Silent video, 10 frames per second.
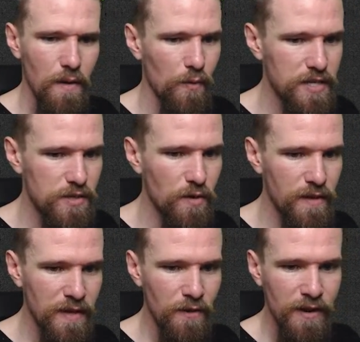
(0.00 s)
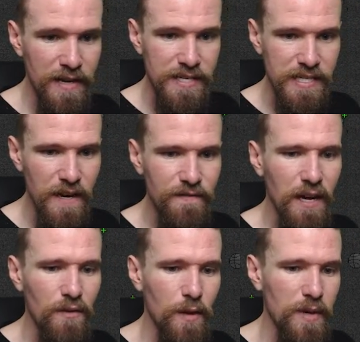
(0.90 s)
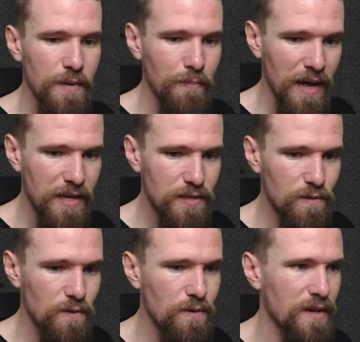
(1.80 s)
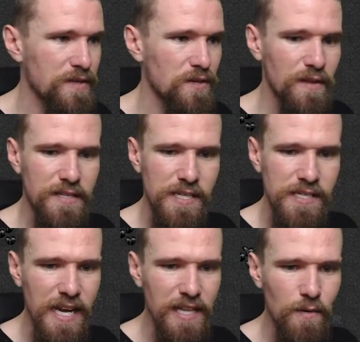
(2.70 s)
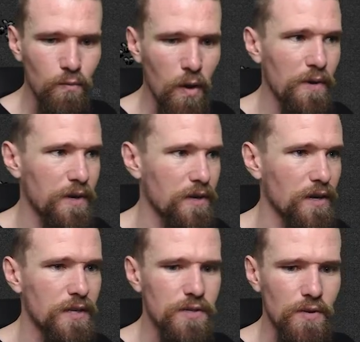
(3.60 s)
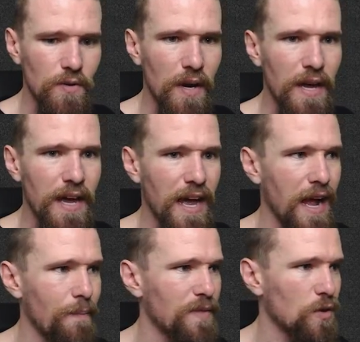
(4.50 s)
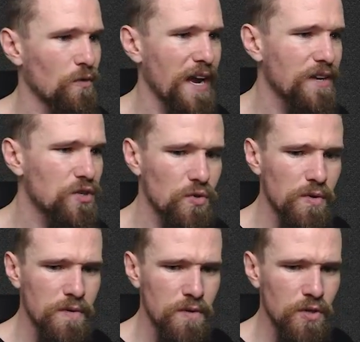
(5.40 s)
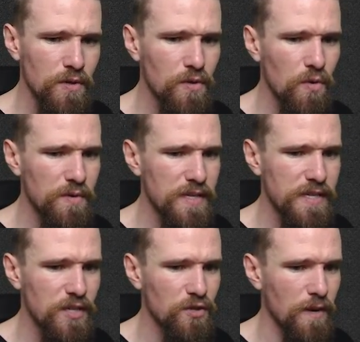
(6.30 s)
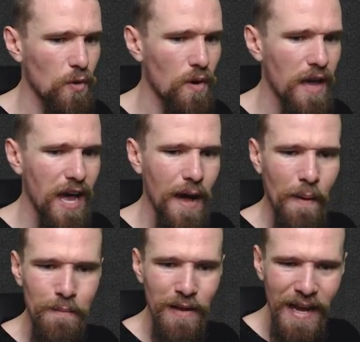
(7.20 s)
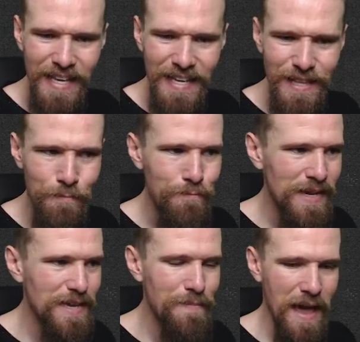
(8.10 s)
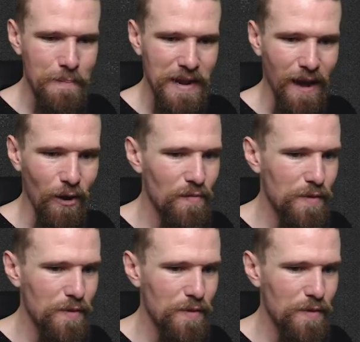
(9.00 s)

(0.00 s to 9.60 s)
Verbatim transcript: We just know that the area is safe now, that we can pass through, and so that's exactly what we're gonna do. The Graken shouldn't cause us any trouble. I'm liking the minimap now.